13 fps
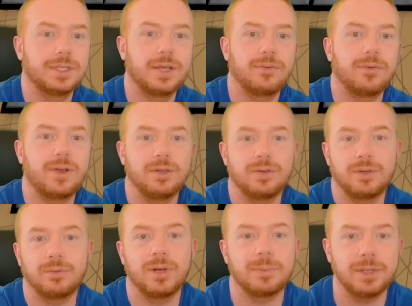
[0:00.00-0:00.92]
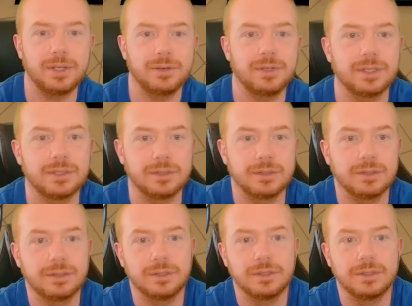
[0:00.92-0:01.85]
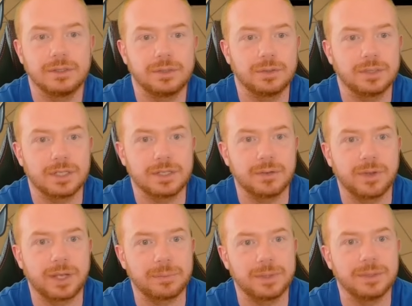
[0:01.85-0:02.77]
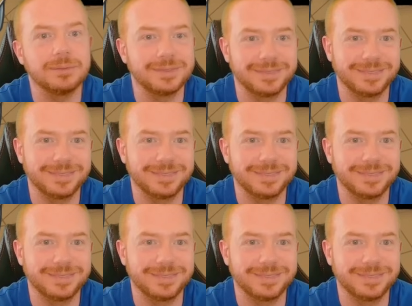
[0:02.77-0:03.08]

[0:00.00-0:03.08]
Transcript: I follow the rugby union, so it doesn't affect me.